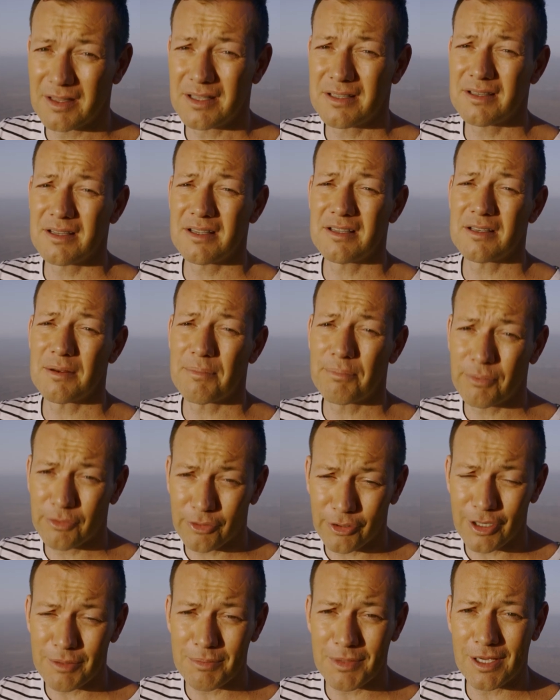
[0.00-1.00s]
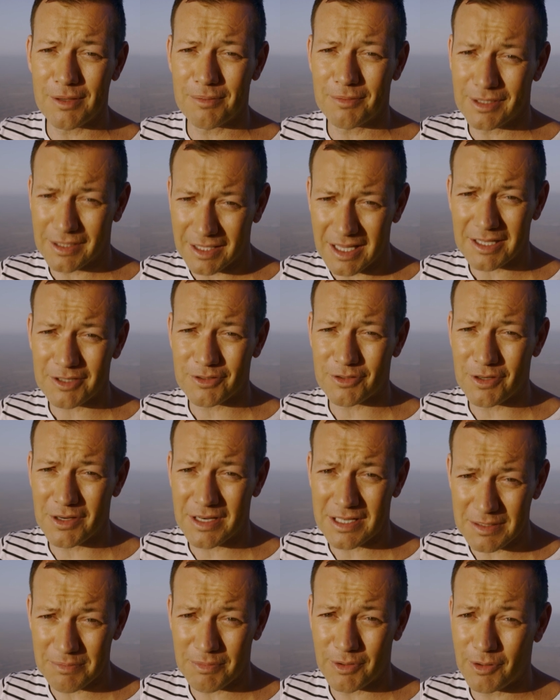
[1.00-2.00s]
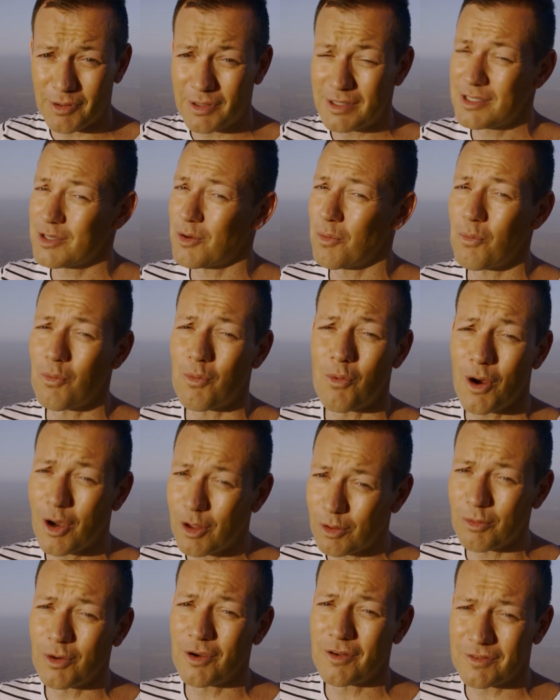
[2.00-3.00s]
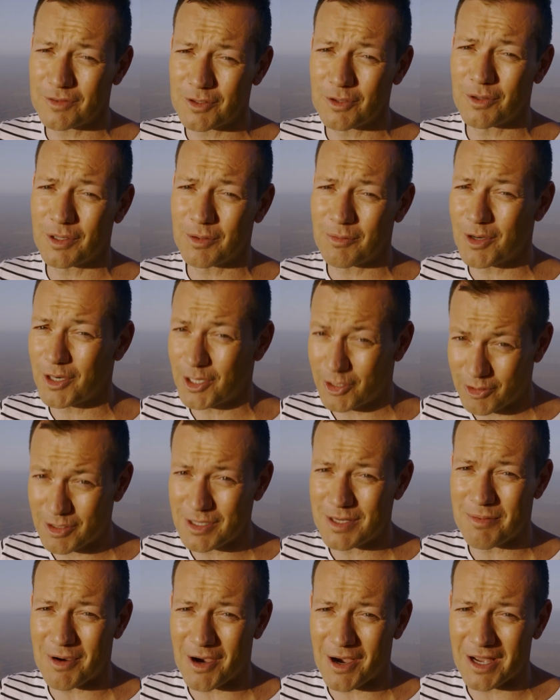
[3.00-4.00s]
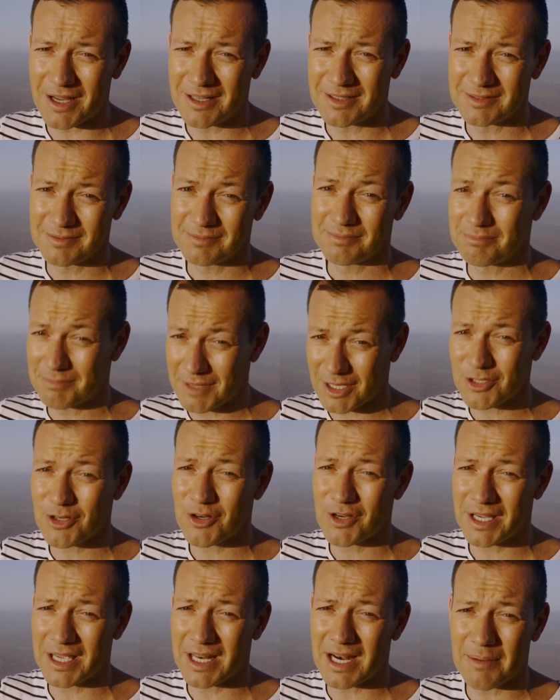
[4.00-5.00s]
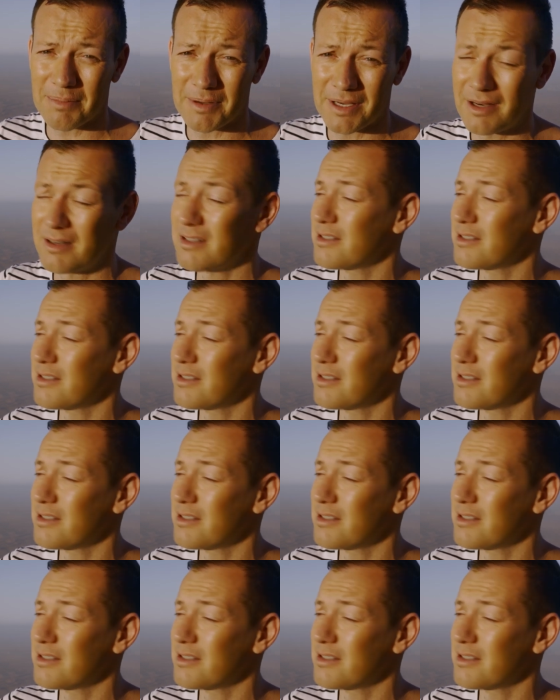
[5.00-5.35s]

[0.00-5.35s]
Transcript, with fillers: This is a premium luxury experience well worth doing while you're in Dubai. Make sure you get up here.